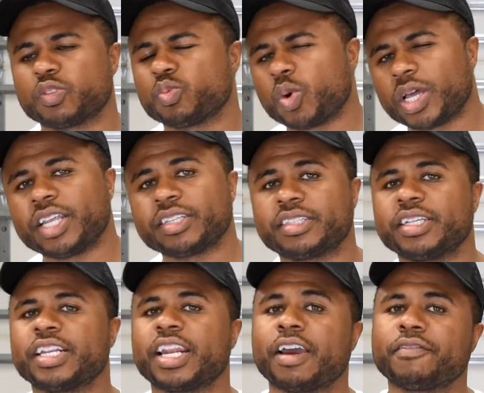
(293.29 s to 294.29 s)
It's one less
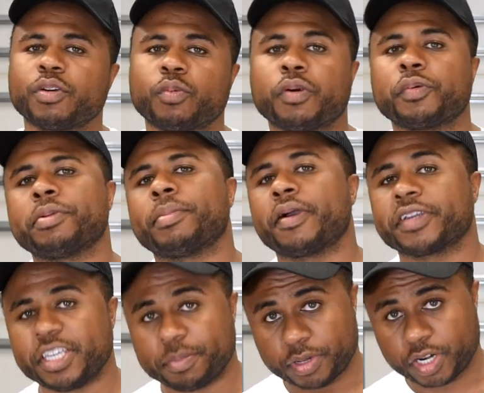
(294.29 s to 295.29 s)
thing that I have to worry about
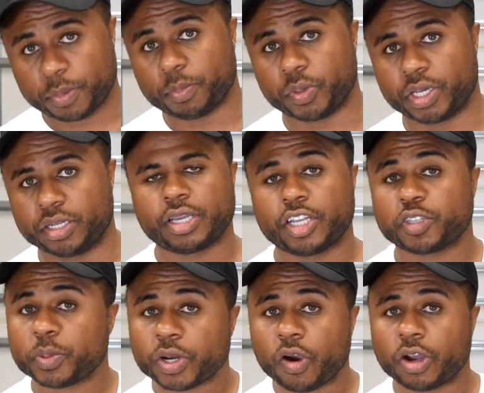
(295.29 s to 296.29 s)
keeping up with. It's
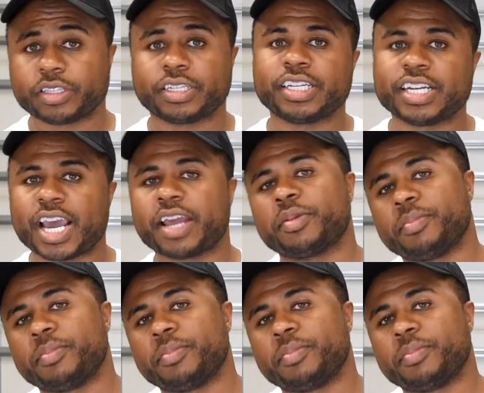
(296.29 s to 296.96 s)
pretty hard to deny